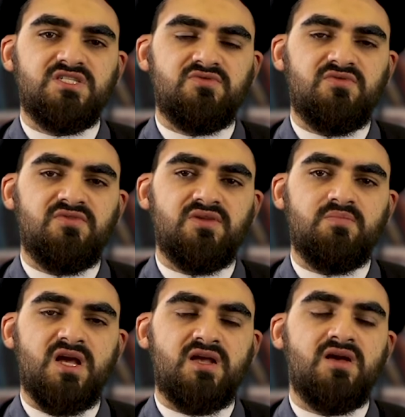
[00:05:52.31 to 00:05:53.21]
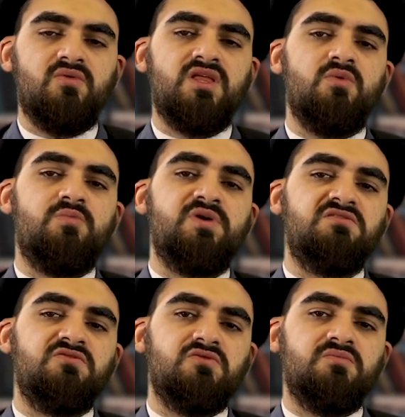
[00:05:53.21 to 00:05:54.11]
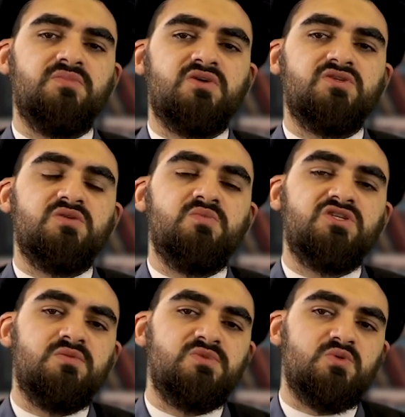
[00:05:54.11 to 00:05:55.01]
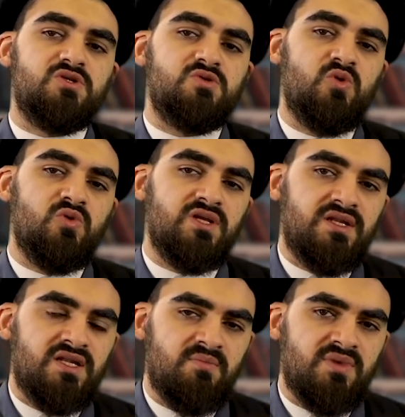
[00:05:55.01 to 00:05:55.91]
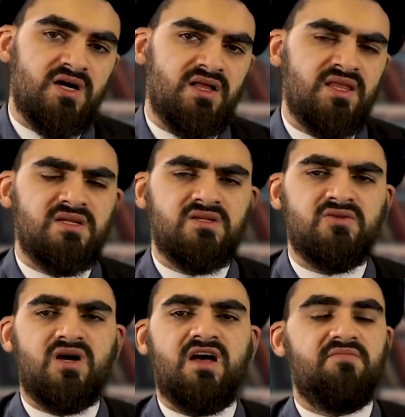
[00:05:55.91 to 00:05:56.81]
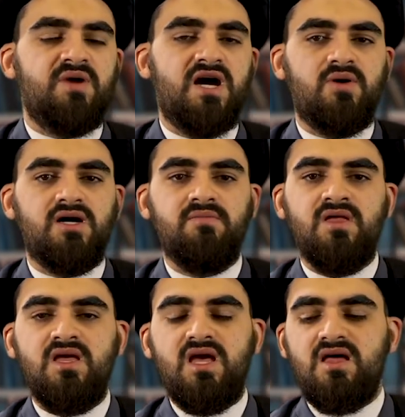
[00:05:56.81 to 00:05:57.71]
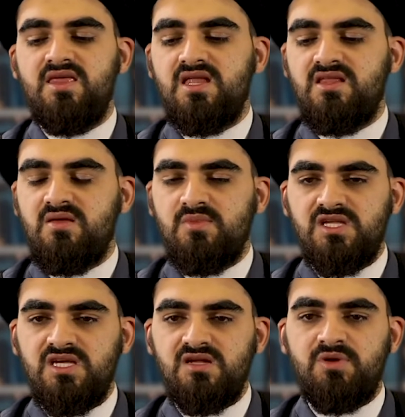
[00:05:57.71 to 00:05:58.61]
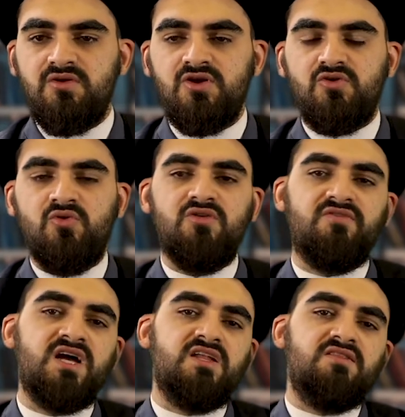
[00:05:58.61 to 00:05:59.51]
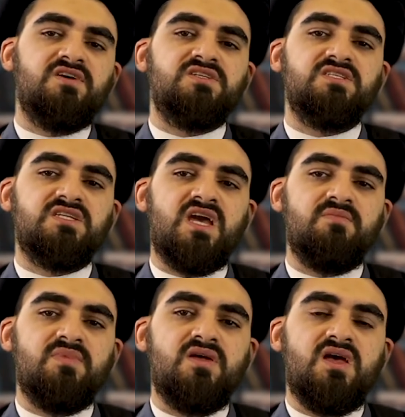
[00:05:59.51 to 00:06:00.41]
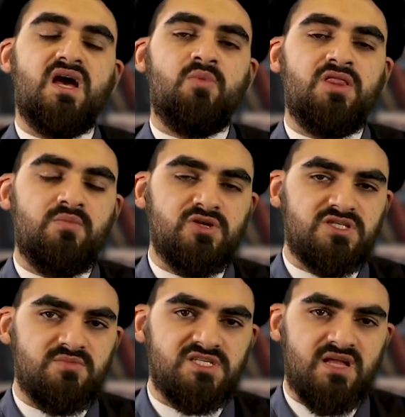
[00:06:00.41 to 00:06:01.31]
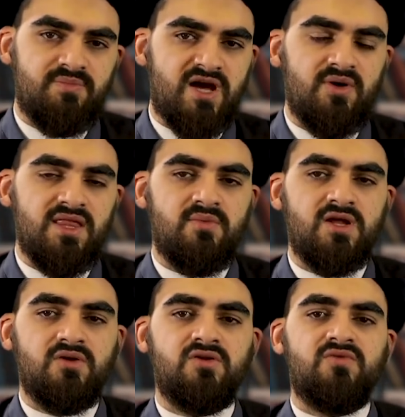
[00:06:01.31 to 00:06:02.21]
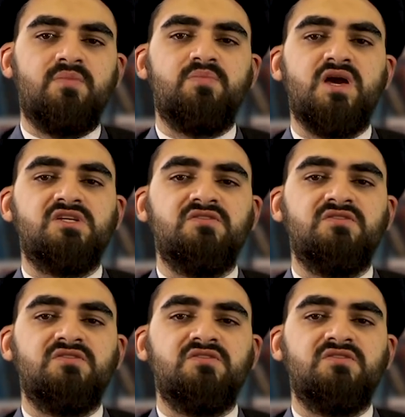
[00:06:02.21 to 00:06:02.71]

revealed in Mecca, they were peaceful because the Muslims were small in number, they did not have power. And then in the Medina period, all the violent verses came. And when the Muslims had power, they went on a rampage,